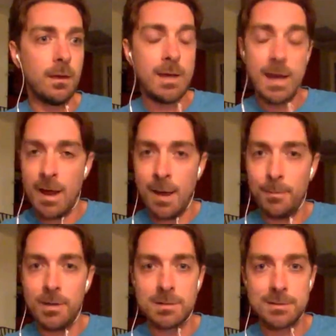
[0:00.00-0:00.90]
And yeah,
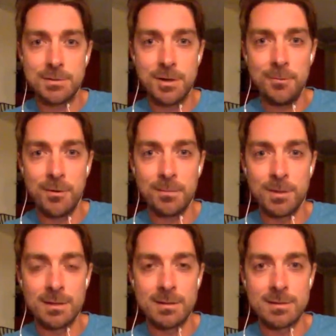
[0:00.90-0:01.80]
happiness is a tricky one
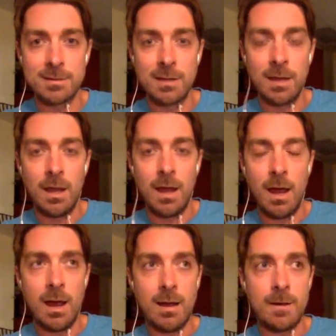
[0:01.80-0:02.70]
because
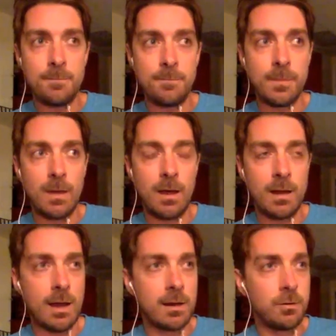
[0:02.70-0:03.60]
I
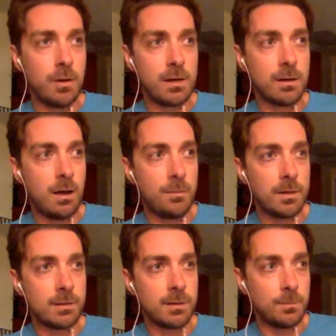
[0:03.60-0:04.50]
had a great
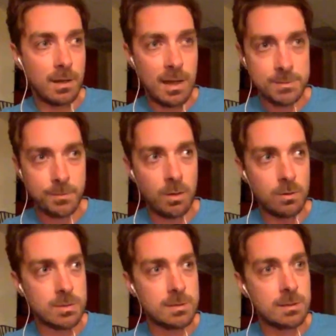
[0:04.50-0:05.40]
comment on my last
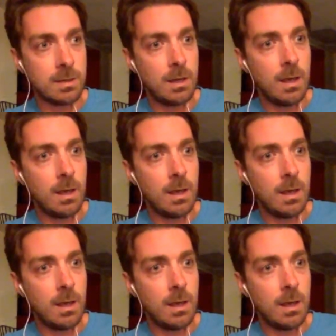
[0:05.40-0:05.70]
post,